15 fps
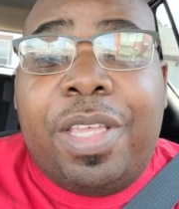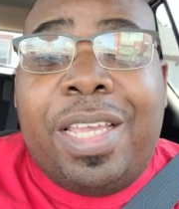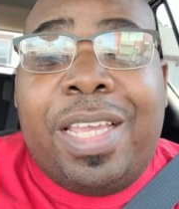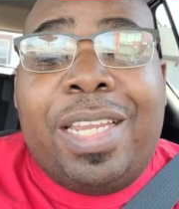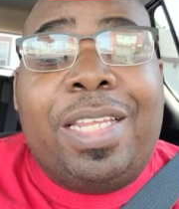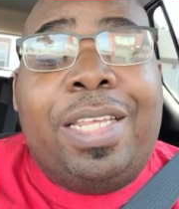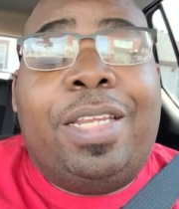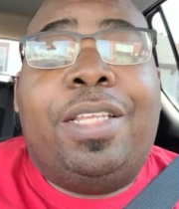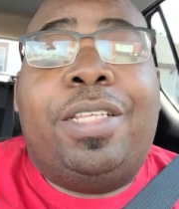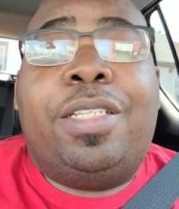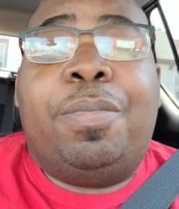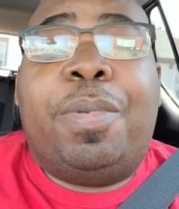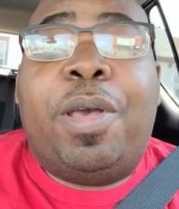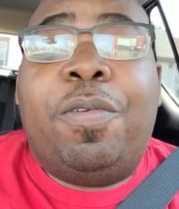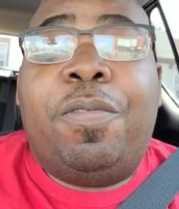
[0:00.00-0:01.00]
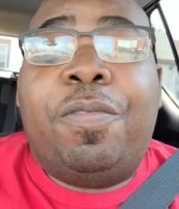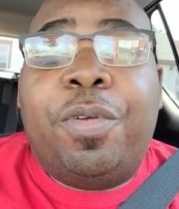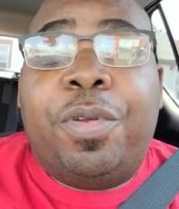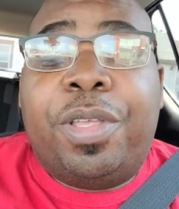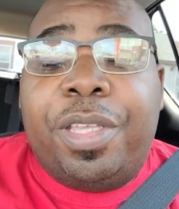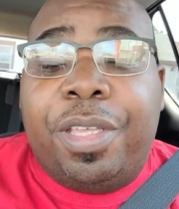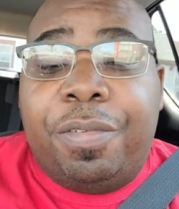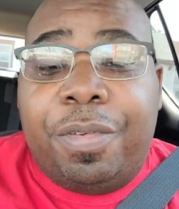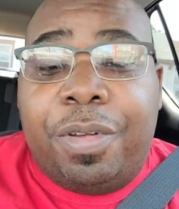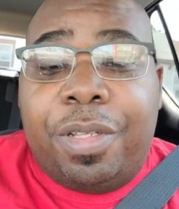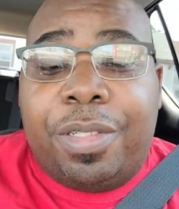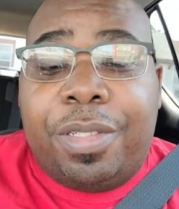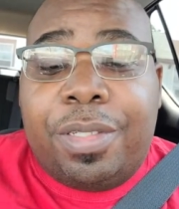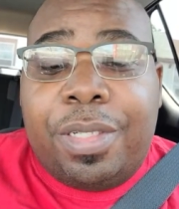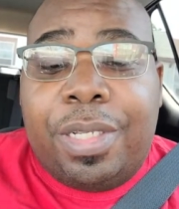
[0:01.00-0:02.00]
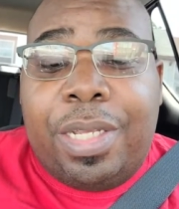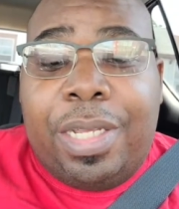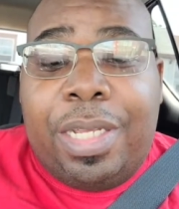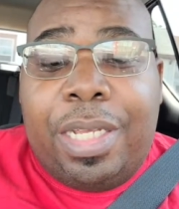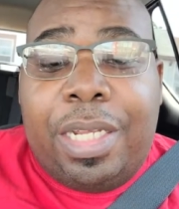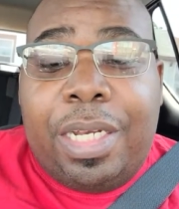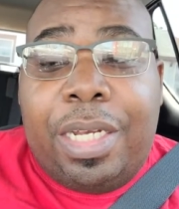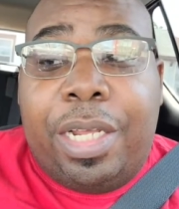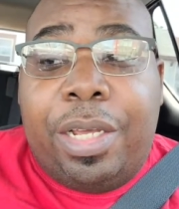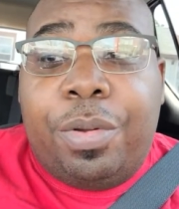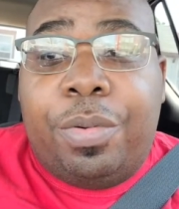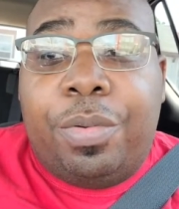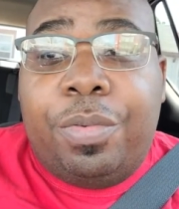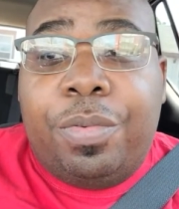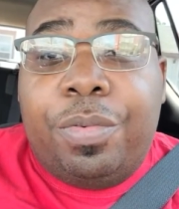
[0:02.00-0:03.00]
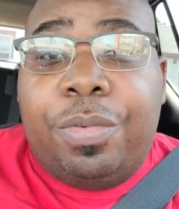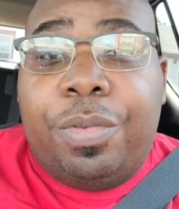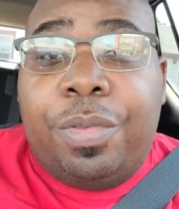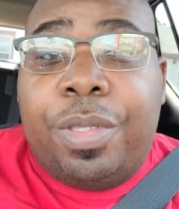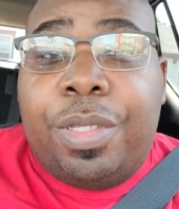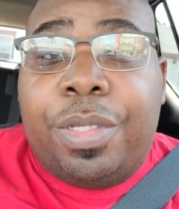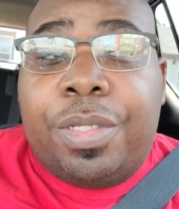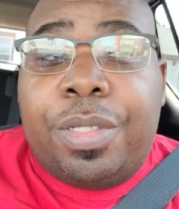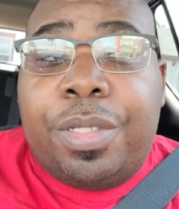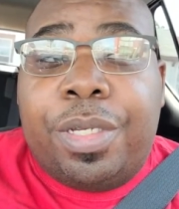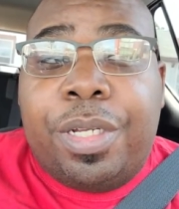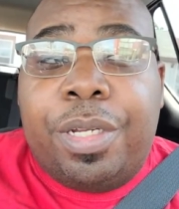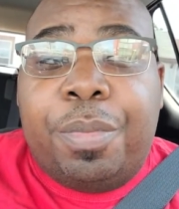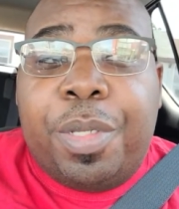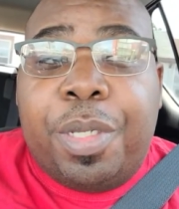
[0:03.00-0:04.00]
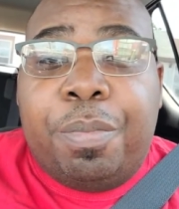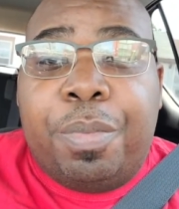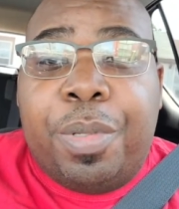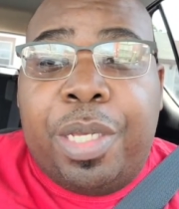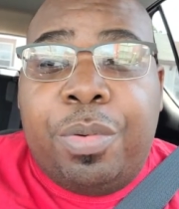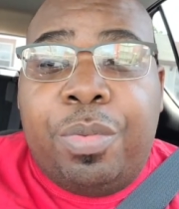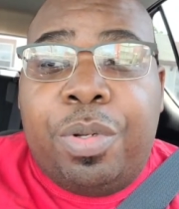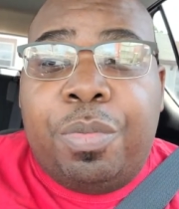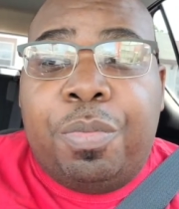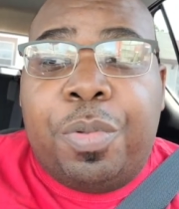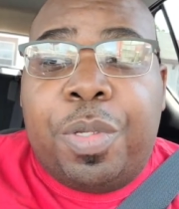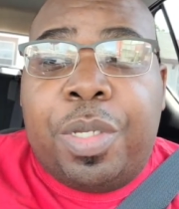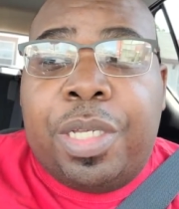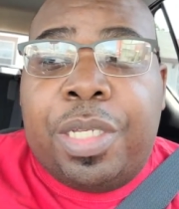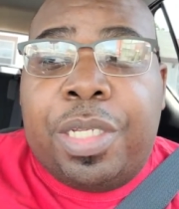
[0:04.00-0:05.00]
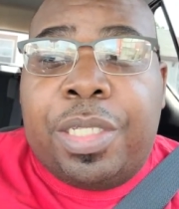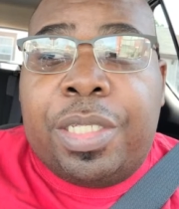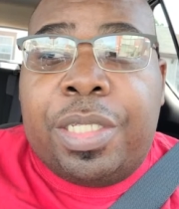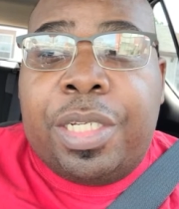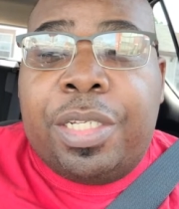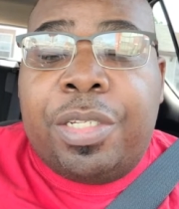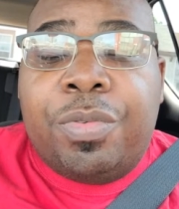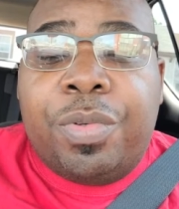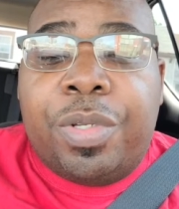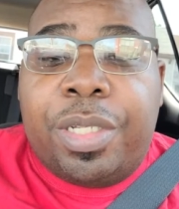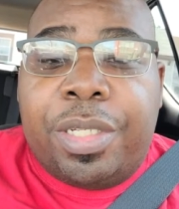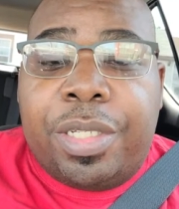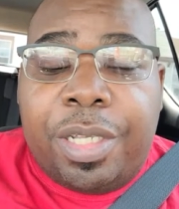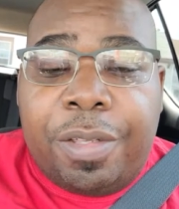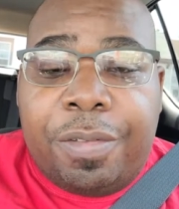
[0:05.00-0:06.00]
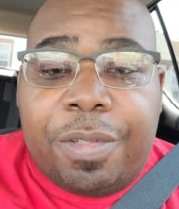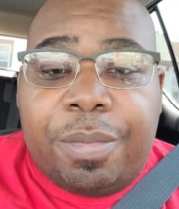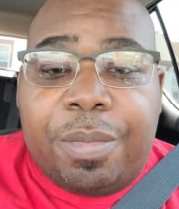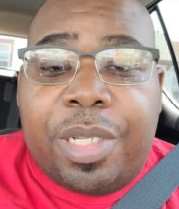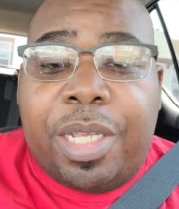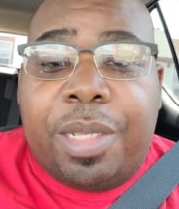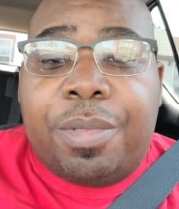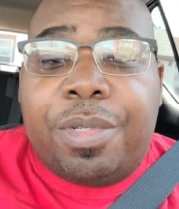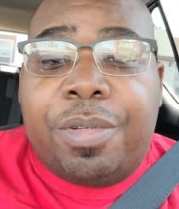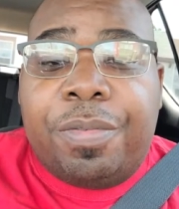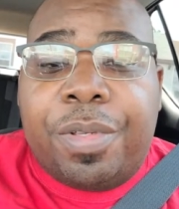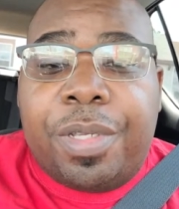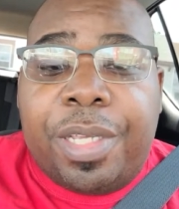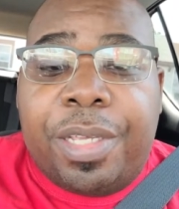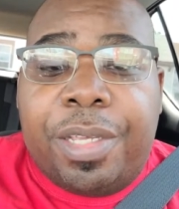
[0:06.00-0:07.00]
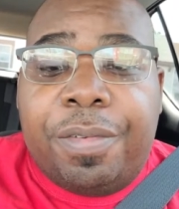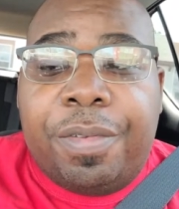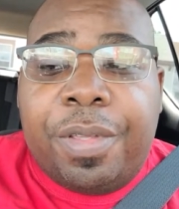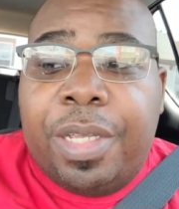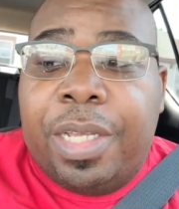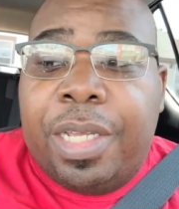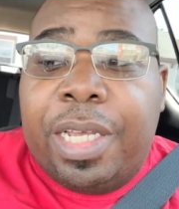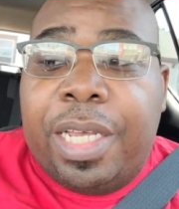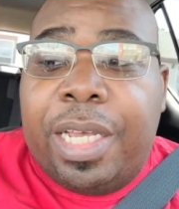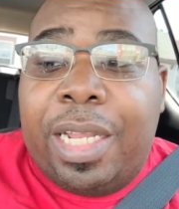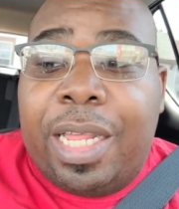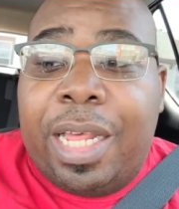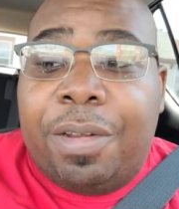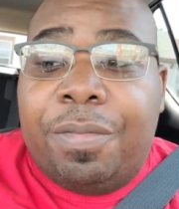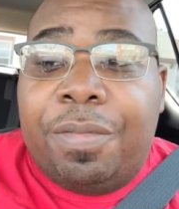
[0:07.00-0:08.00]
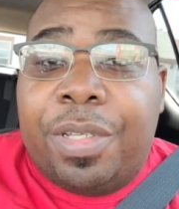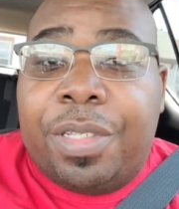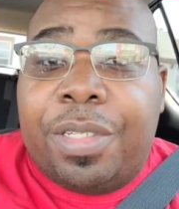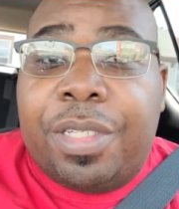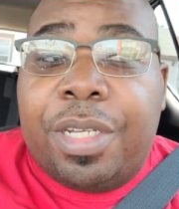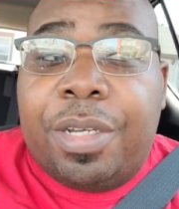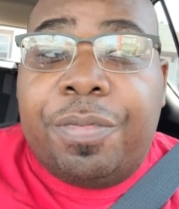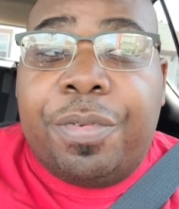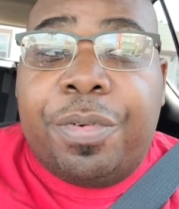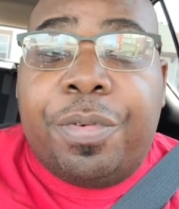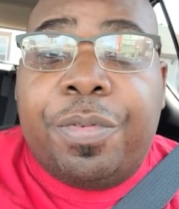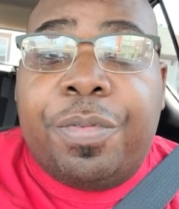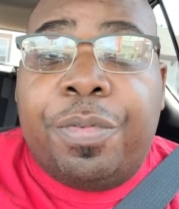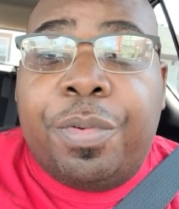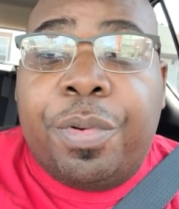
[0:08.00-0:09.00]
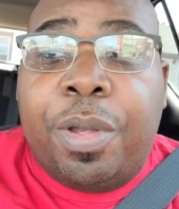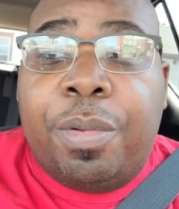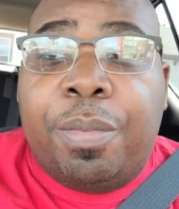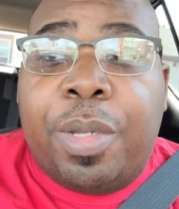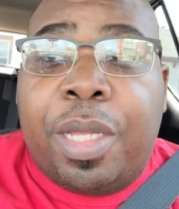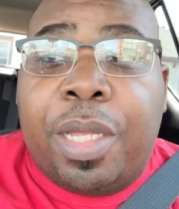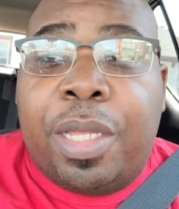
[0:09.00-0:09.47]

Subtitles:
and it is about forgiveness. Now, this is going to be a big one because it is really tough sometimes to forgive. A lot of us suffer from